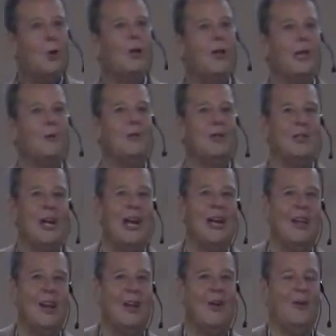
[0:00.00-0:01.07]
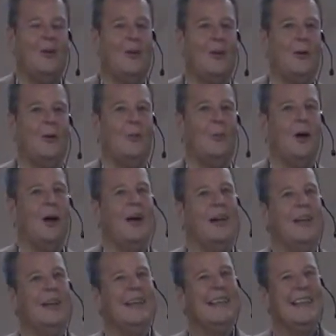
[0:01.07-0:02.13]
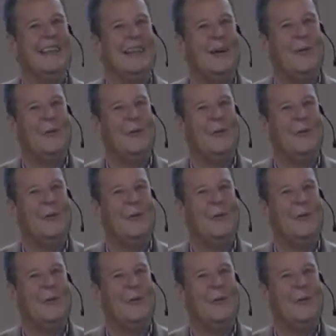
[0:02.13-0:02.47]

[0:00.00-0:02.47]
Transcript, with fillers: knowing that it would take longer, but